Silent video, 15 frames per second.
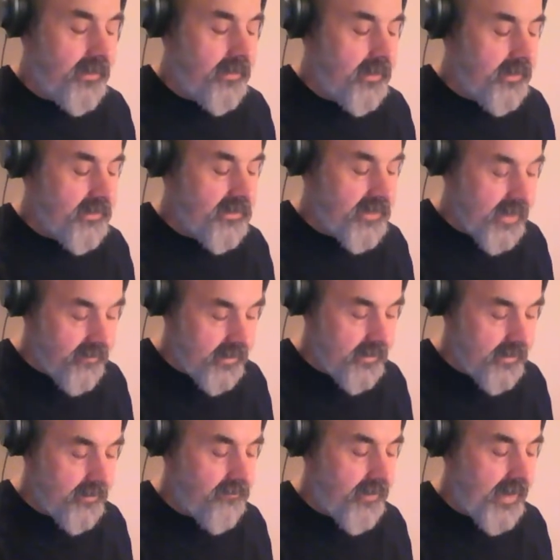7
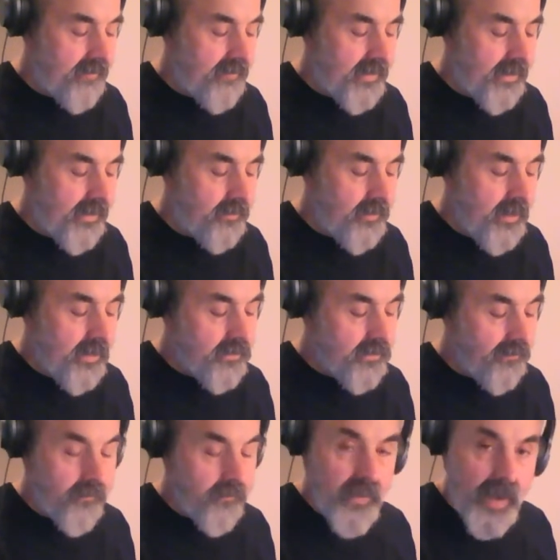and 5 now. So
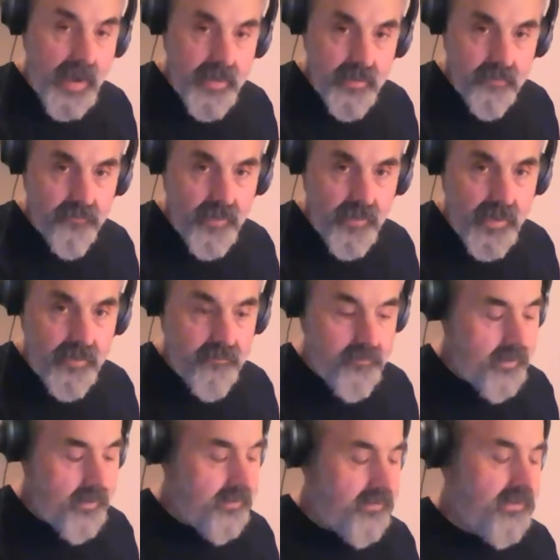from 9 and 5
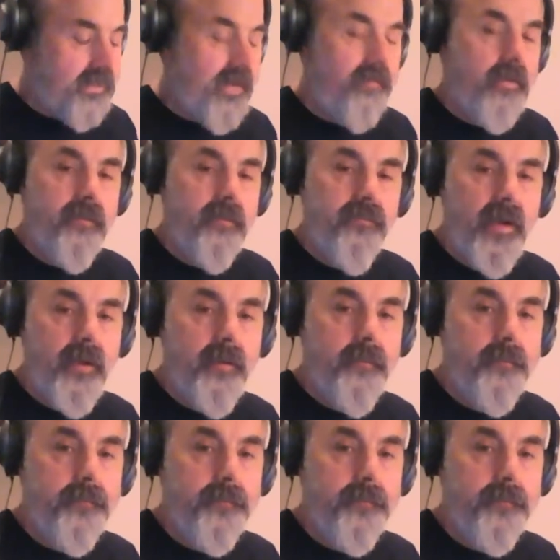to 7 and 5.